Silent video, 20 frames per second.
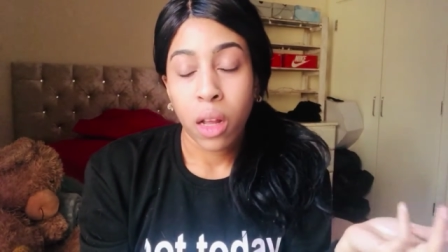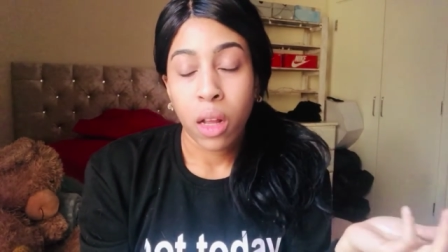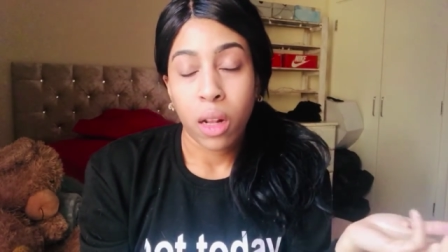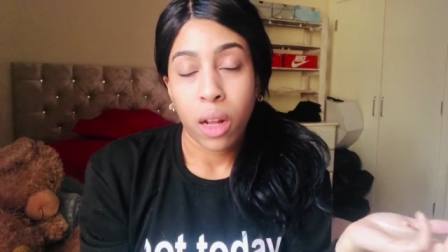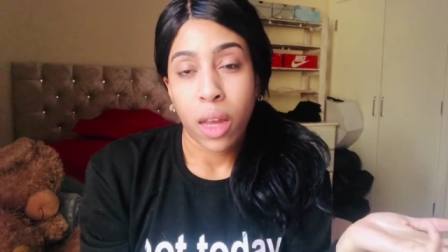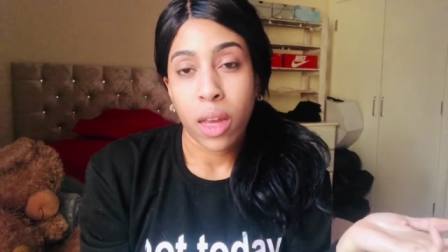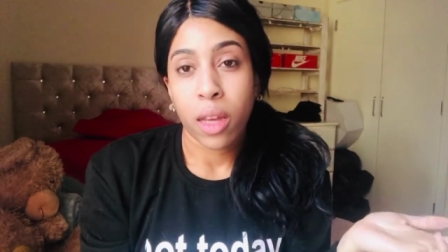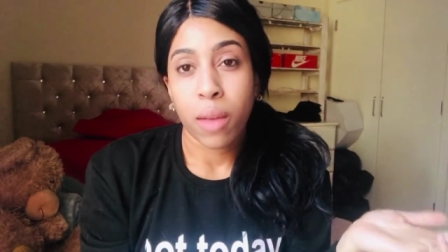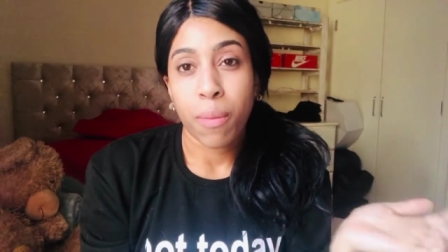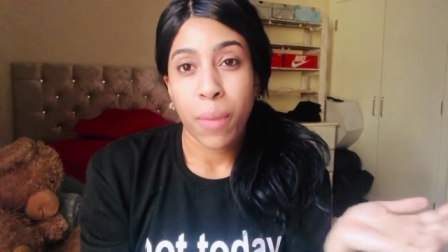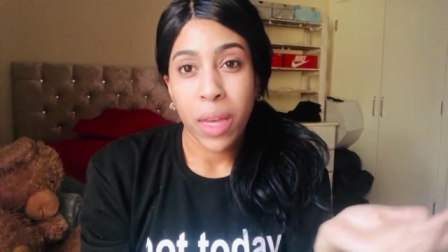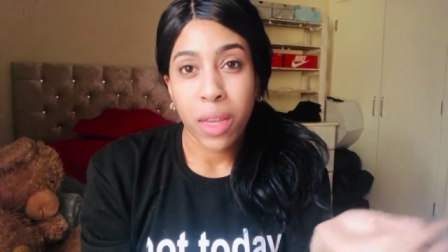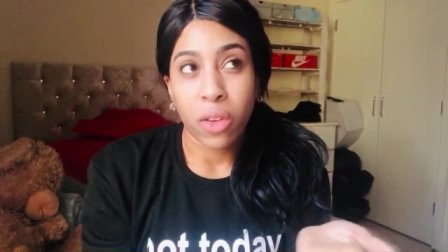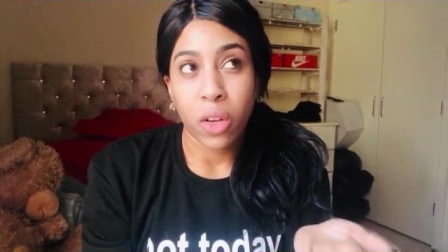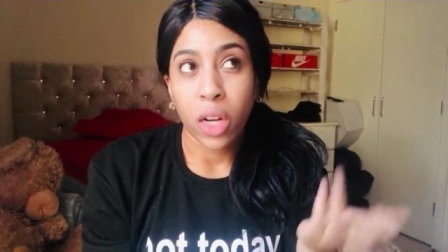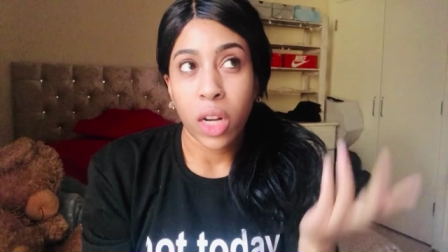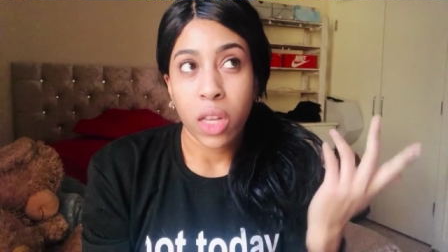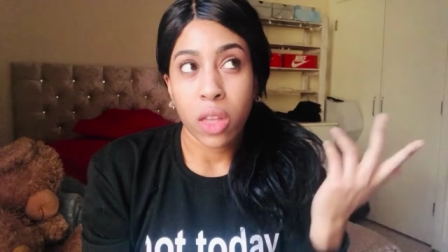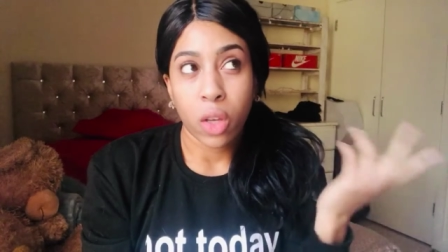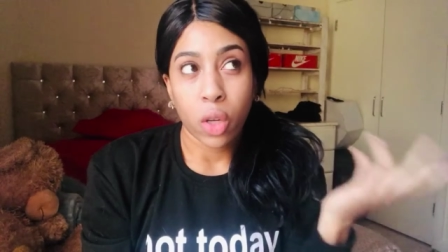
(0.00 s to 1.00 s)
like
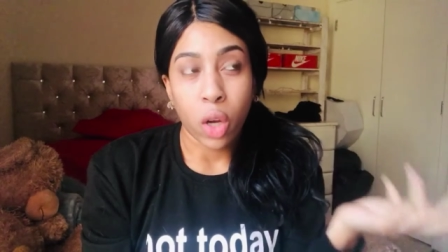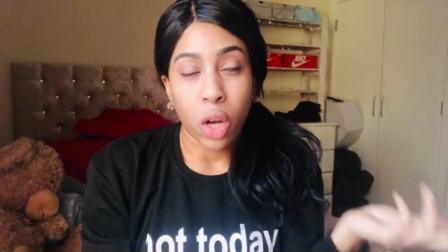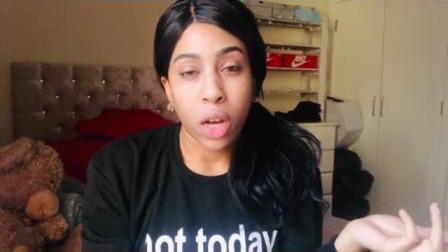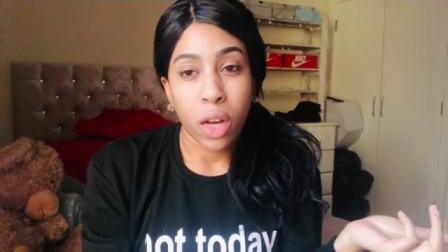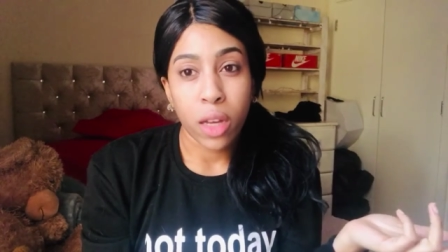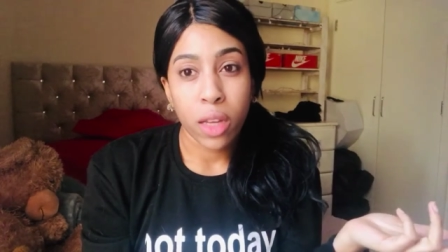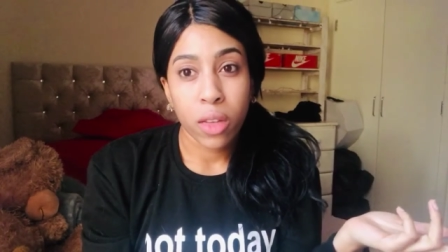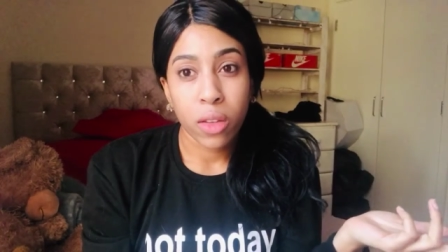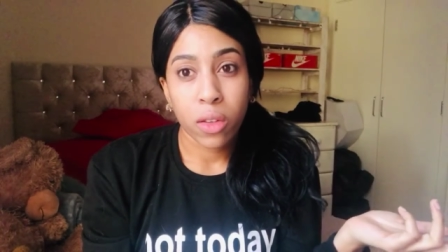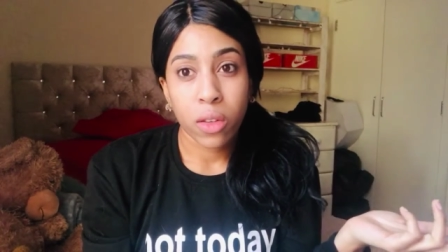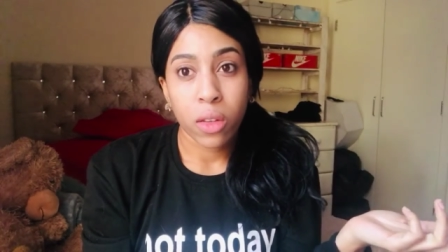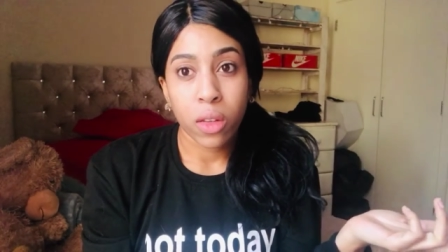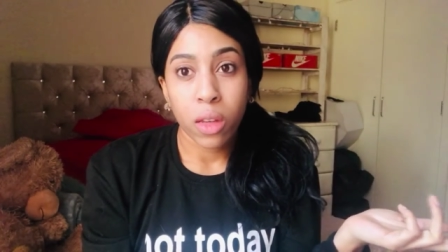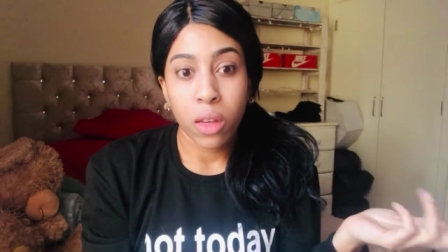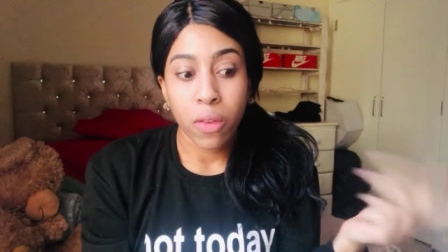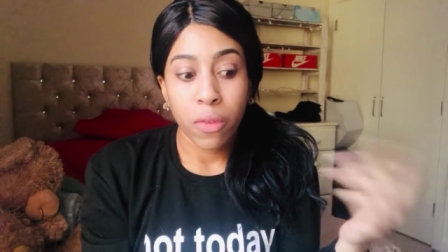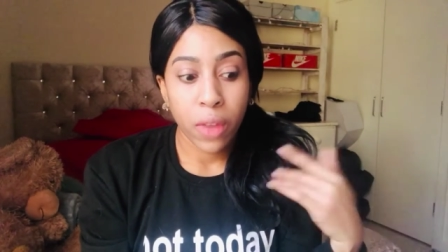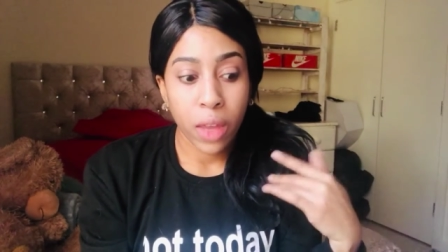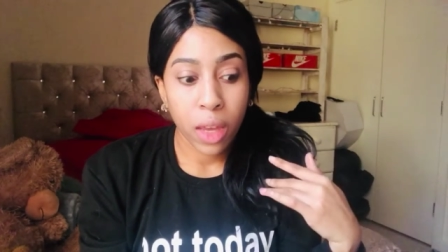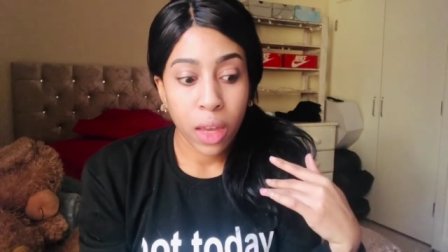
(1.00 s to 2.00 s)
basically the guys
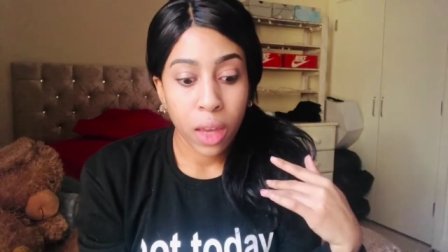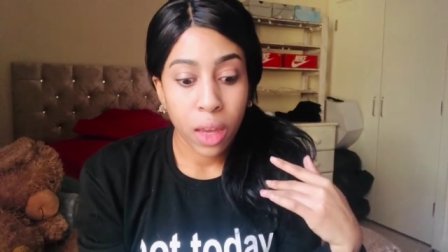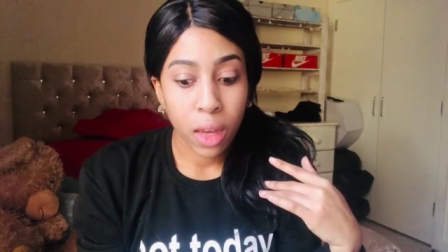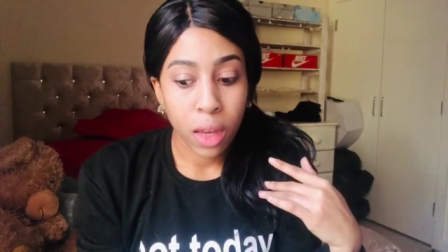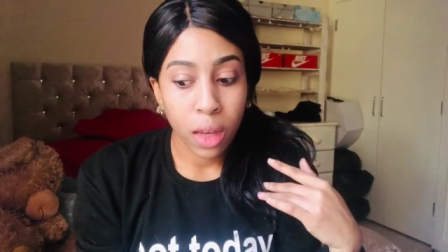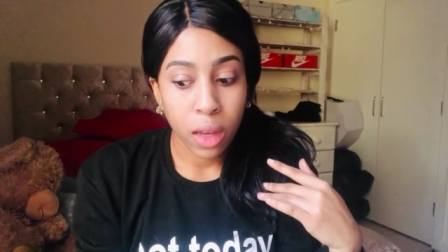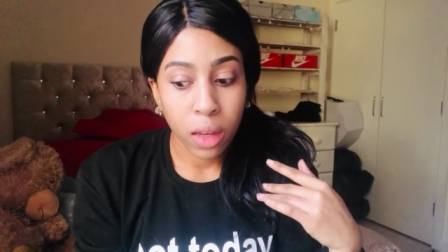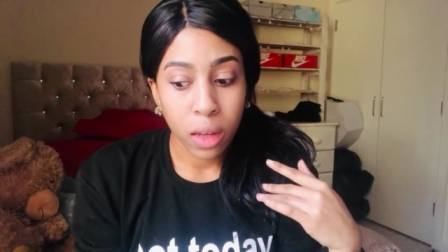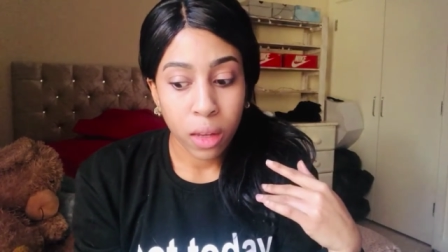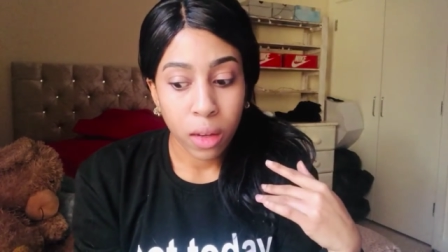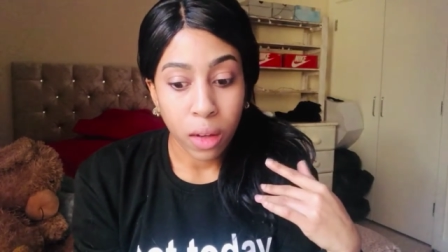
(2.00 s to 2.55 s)
they